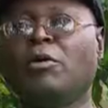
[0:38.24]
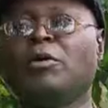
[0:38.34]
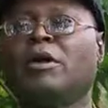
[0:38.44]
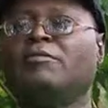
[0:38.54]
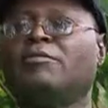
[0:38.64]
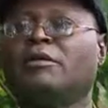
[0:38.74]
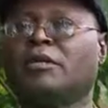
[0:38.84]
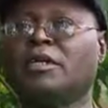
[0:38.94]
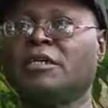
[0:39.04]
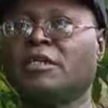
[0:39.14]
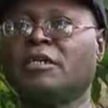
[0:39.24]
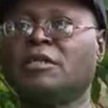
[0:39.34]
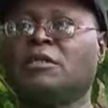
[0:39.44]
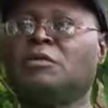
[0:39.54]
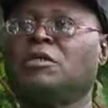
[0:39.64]
We have
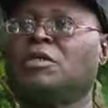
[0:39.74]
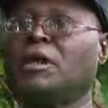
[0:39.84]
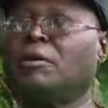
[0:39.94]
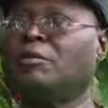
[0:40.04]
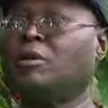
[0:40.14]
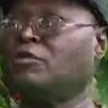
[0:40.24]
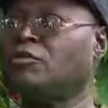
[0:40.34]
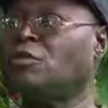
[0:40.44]
fertilizers which are based